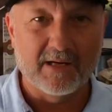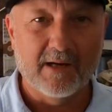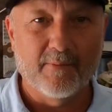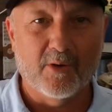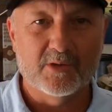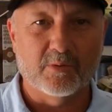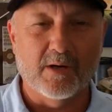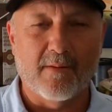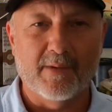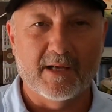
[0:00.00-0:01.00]
any merch. We're
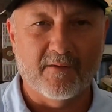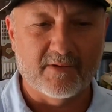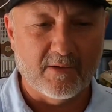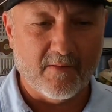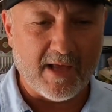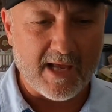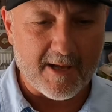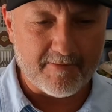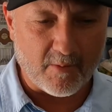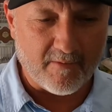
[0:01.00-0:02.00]
not big enough to do that
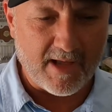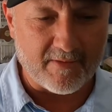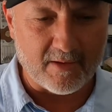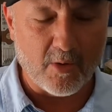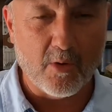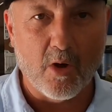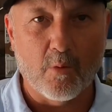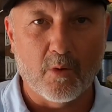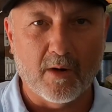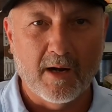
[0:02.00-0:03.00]
yet, but we got the logo, and
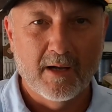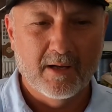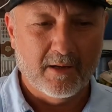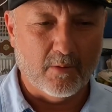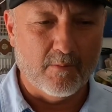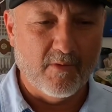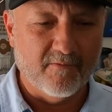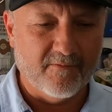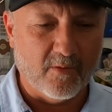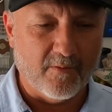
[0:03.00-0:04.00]
we're
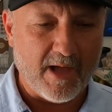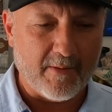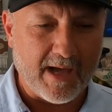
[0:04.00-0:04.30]
moving forward with that.